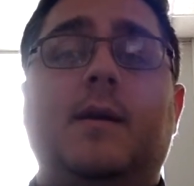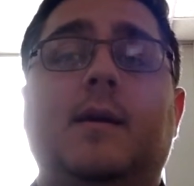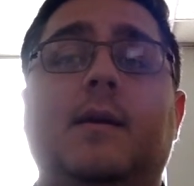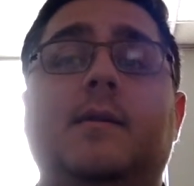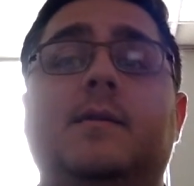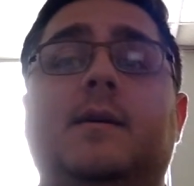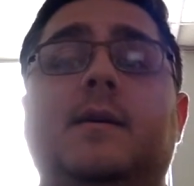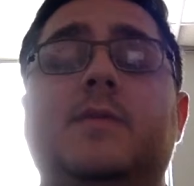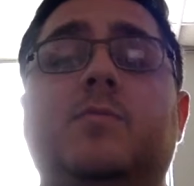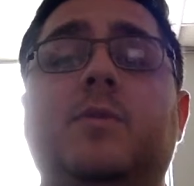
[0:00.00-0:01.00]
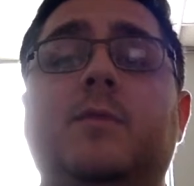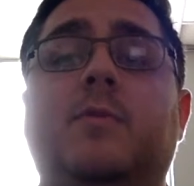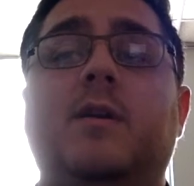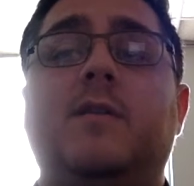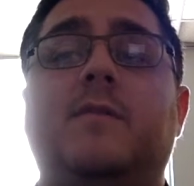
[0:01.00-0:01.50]
And it's really
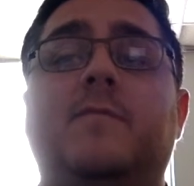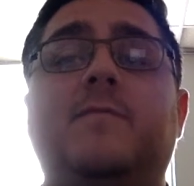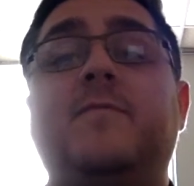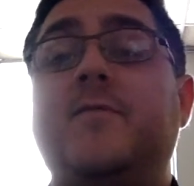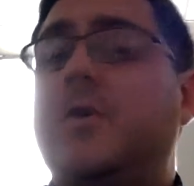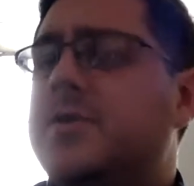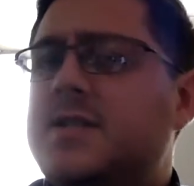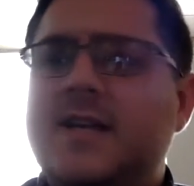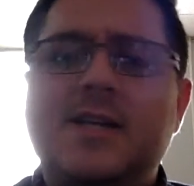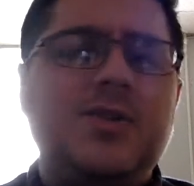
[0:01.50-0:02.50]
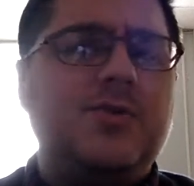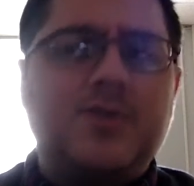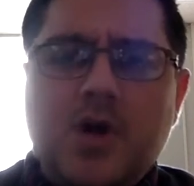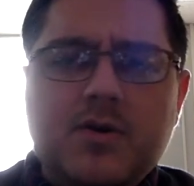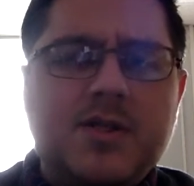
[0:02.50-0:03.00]
one of the first things you'll
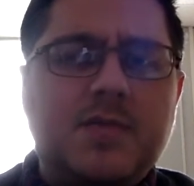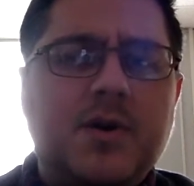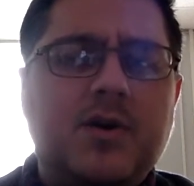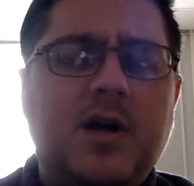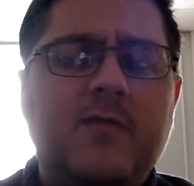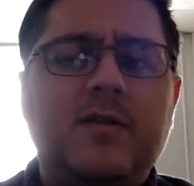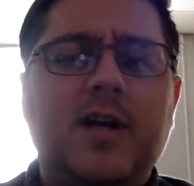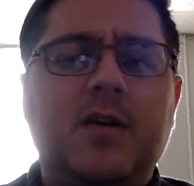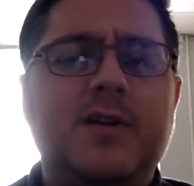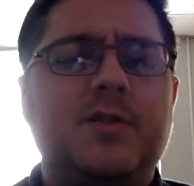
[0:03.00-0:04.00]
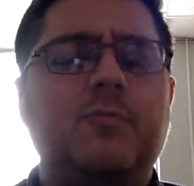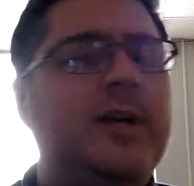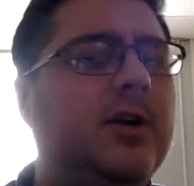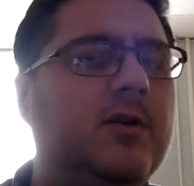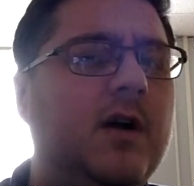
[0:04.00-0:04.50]
notice about a cover letter as a
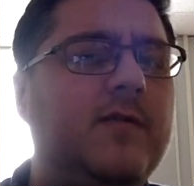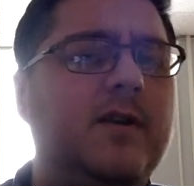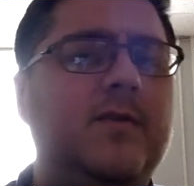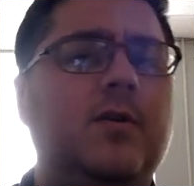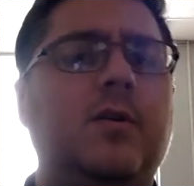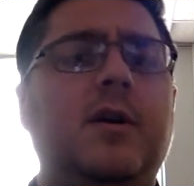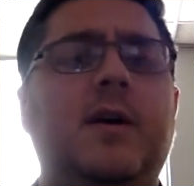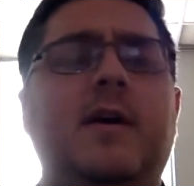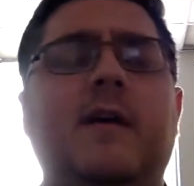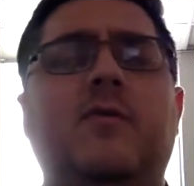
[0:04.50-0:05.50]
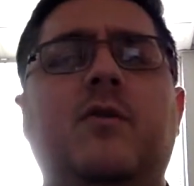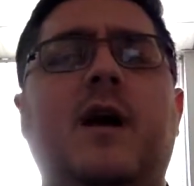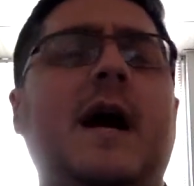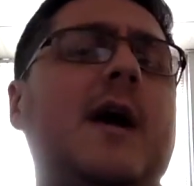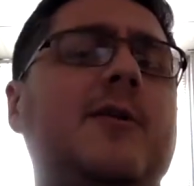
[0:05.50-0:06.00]
reader of it. If you're ever on a
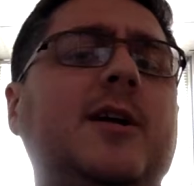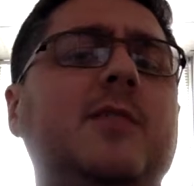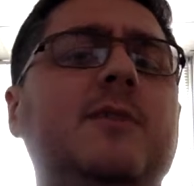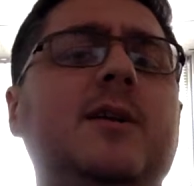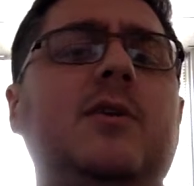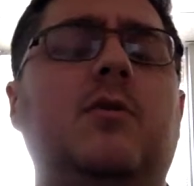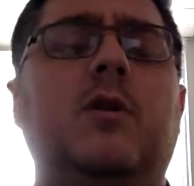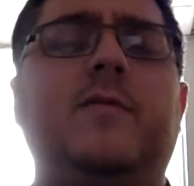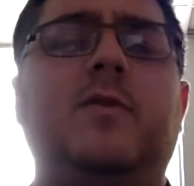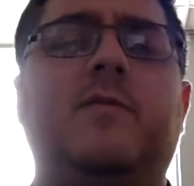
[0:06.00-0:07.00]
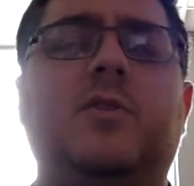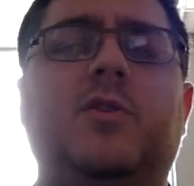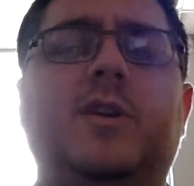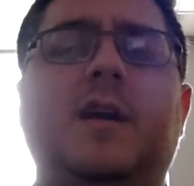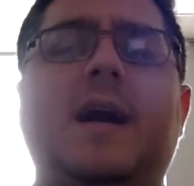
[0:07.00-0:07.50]
hiring committee or if you're ever
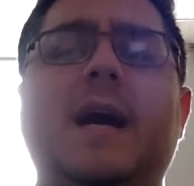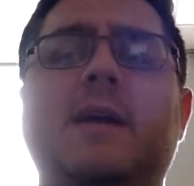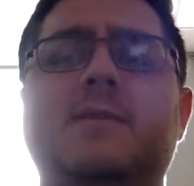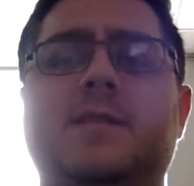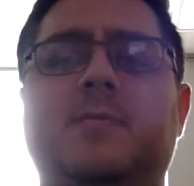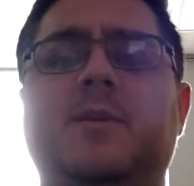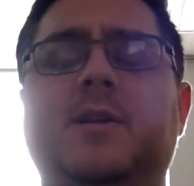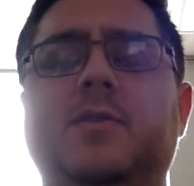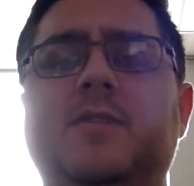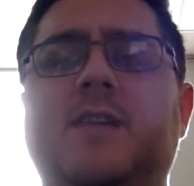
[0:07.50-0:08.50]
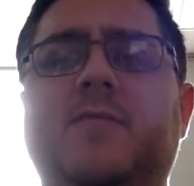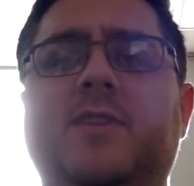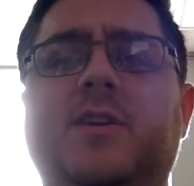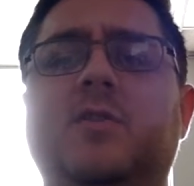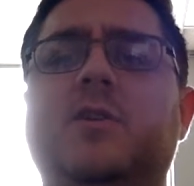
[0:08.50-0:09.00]
looking to hire somebody, you're
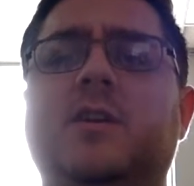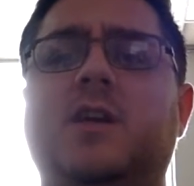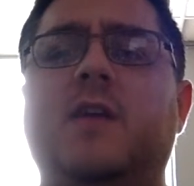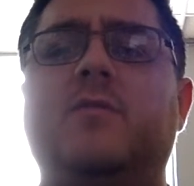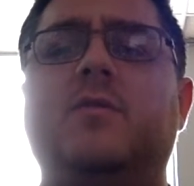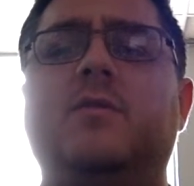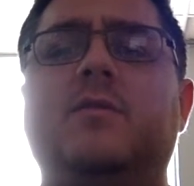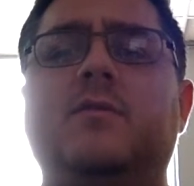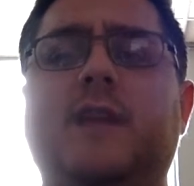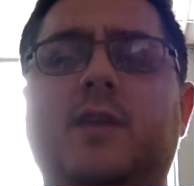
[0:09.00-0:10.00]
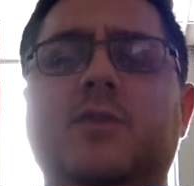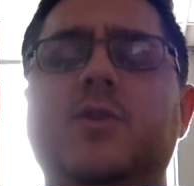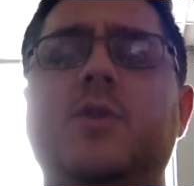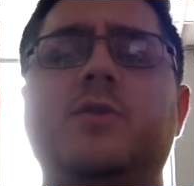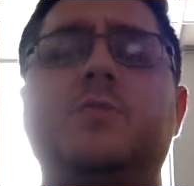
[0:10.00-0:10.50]
definitely going to look at a cover letter
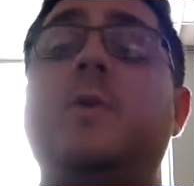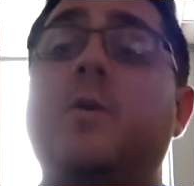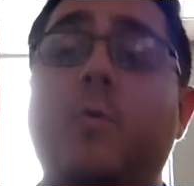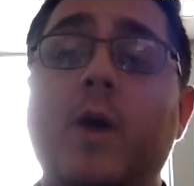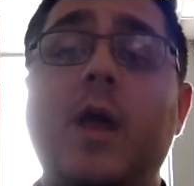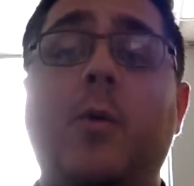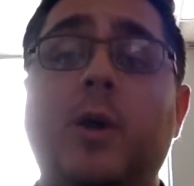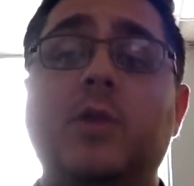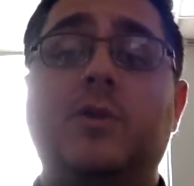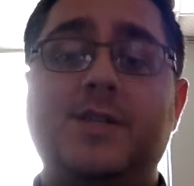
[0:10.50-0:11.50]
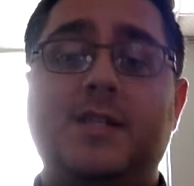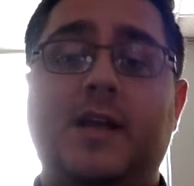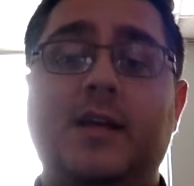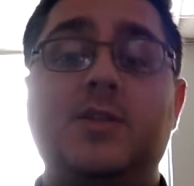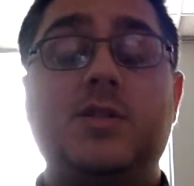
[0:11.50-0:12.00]
and notice right away what it looks
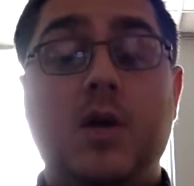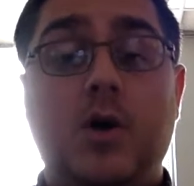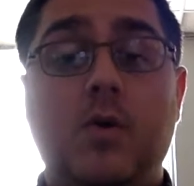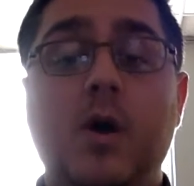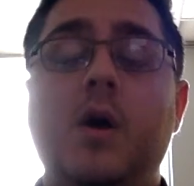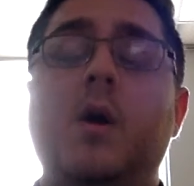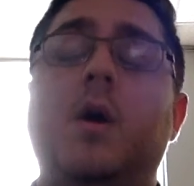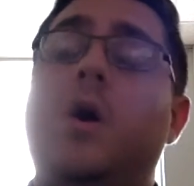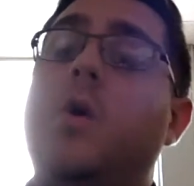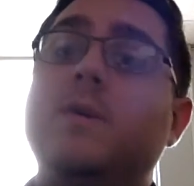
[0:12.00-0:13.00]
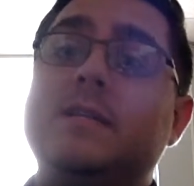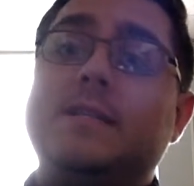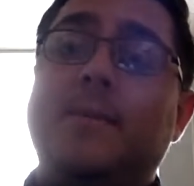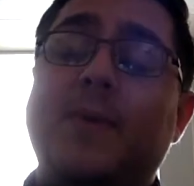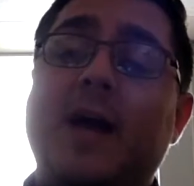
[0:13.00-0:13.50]
like. So, always
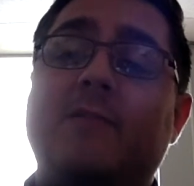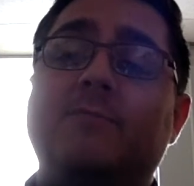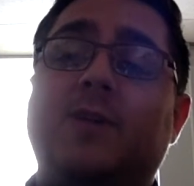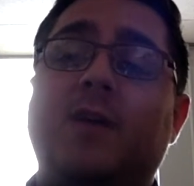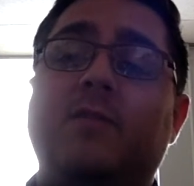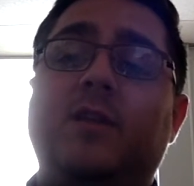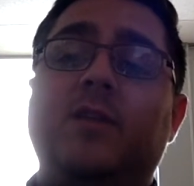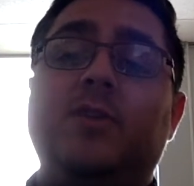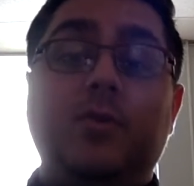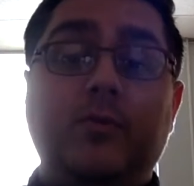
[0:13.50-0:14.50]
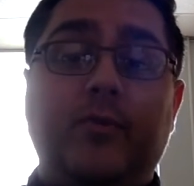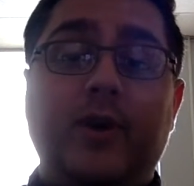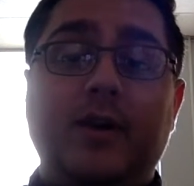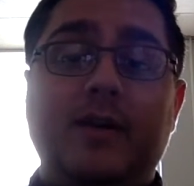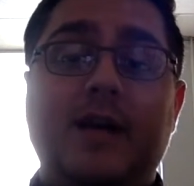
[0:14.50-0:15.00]
step back from the cover letter you've
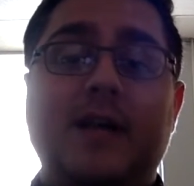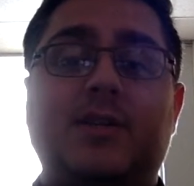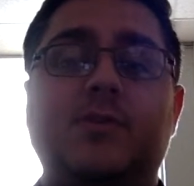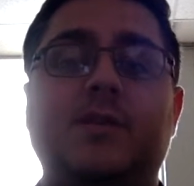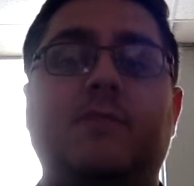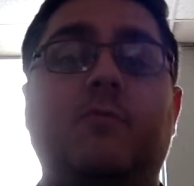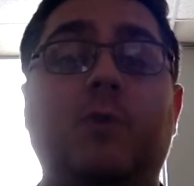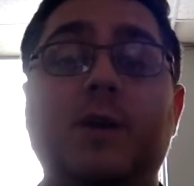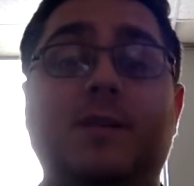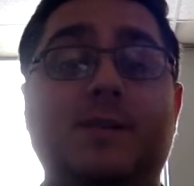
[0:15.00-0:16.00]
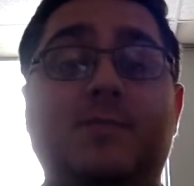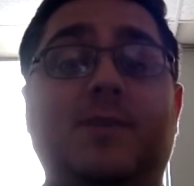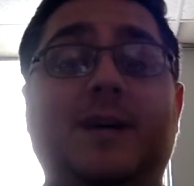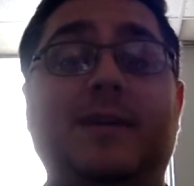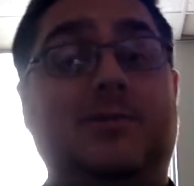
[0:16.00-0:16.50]
written and ask yourself, what does
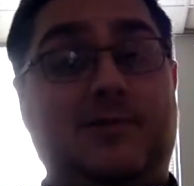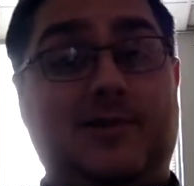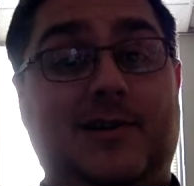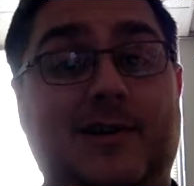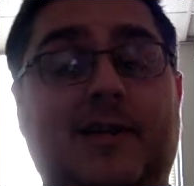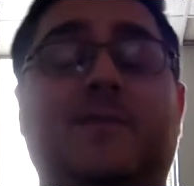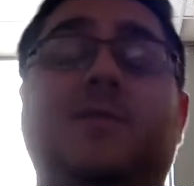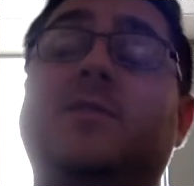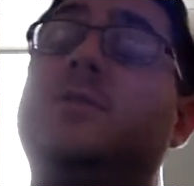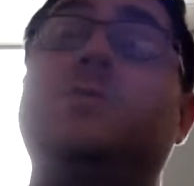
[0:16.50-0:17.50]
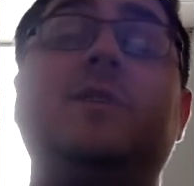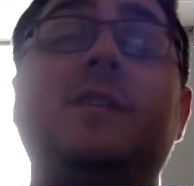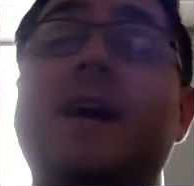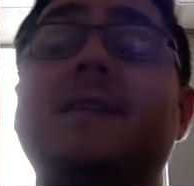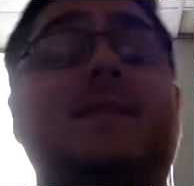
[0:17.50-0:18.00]
mine look like? If it looks really
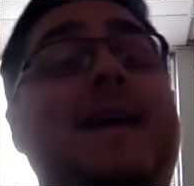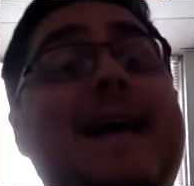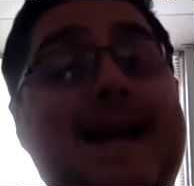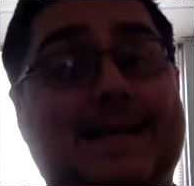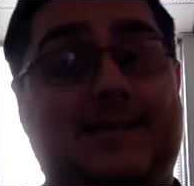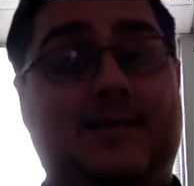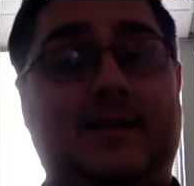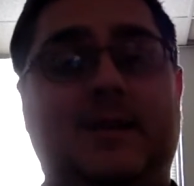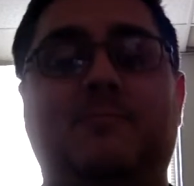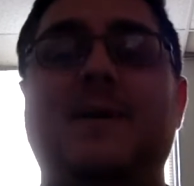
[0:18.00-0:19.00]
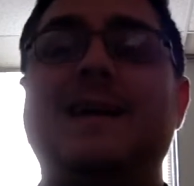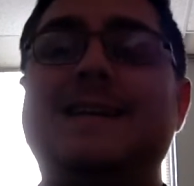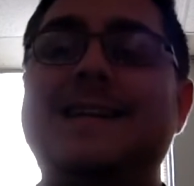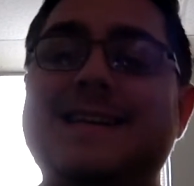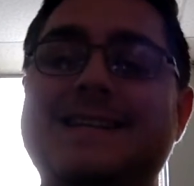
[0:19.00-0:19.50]
nice, excellent. And by
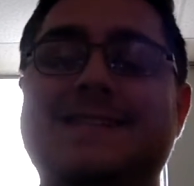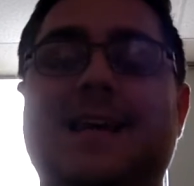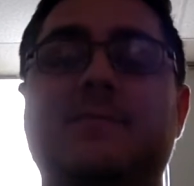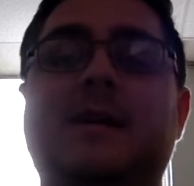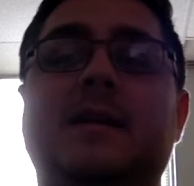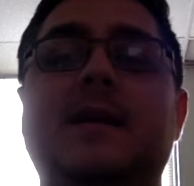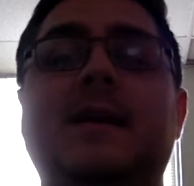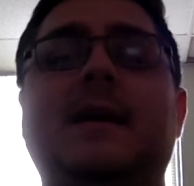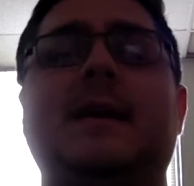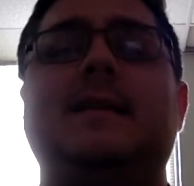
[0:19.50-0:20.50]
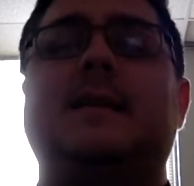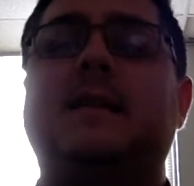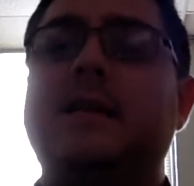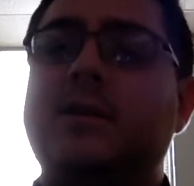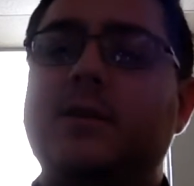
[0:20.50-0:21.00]
nice, I mean it's
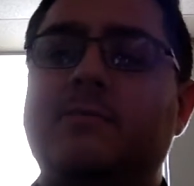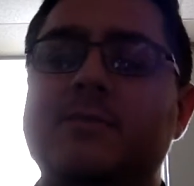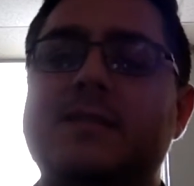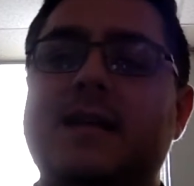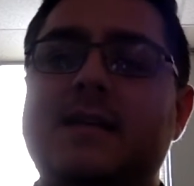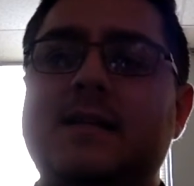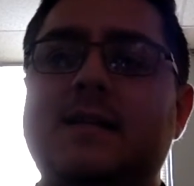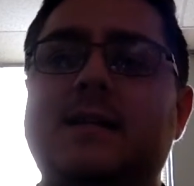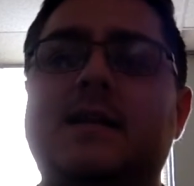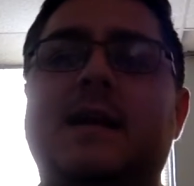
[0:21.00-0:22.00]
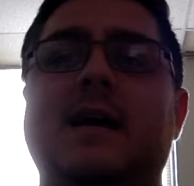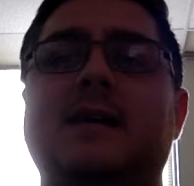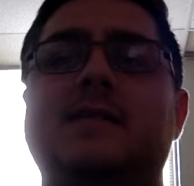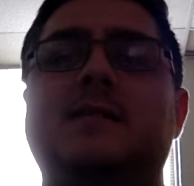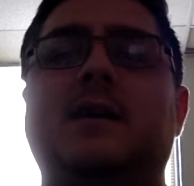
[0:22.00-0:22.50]
clearly presented, it
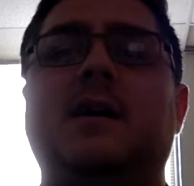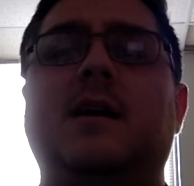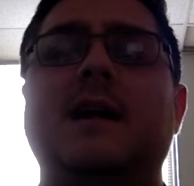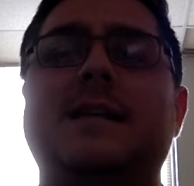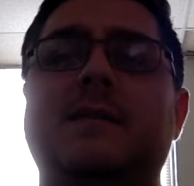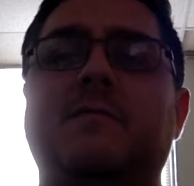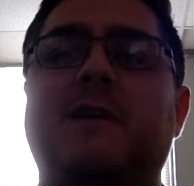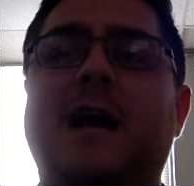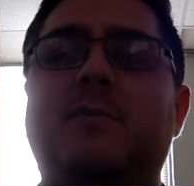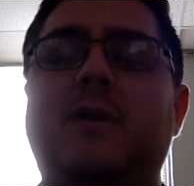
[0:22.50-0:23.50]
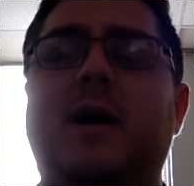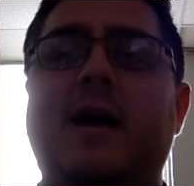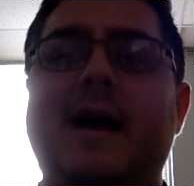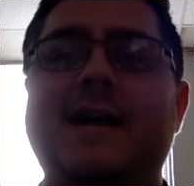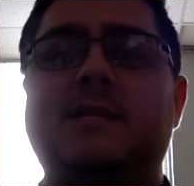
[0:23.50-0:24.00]
has identifiable
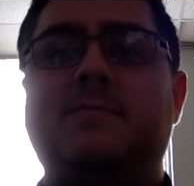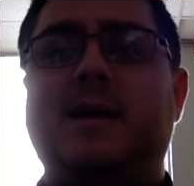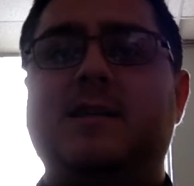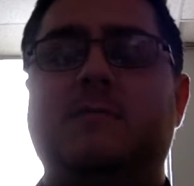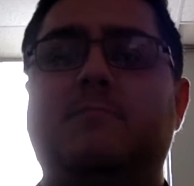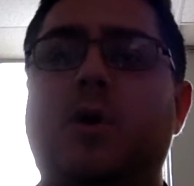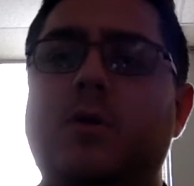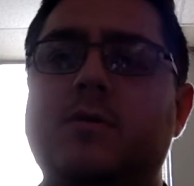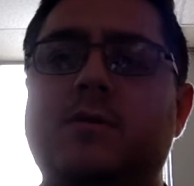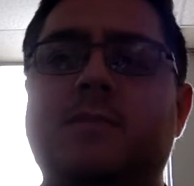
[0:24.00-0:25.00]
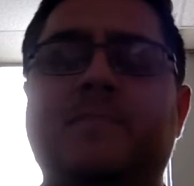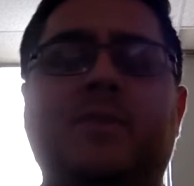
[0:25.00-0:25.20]
aspects and parts.